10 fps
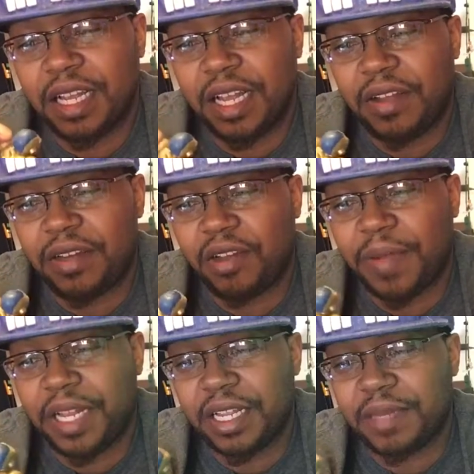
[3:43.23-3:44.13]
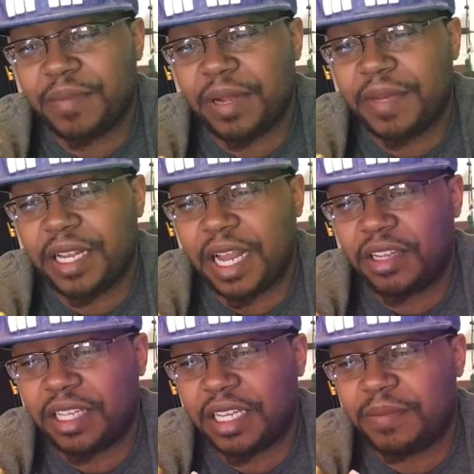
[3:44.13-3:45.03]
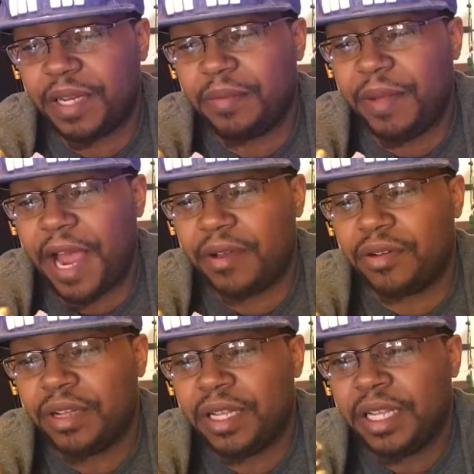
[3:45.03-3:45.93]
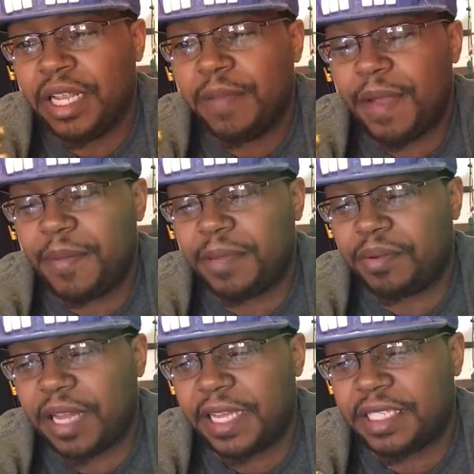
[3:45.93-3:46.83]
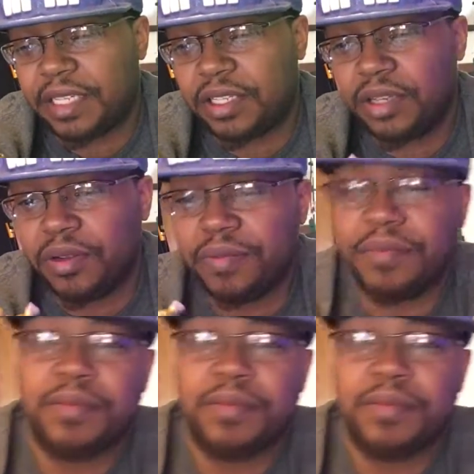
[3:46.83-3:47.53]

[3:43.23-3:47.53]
I don't know, man. Like, but I mean, it kind of looks like he's been in battle. It might be the plastic too.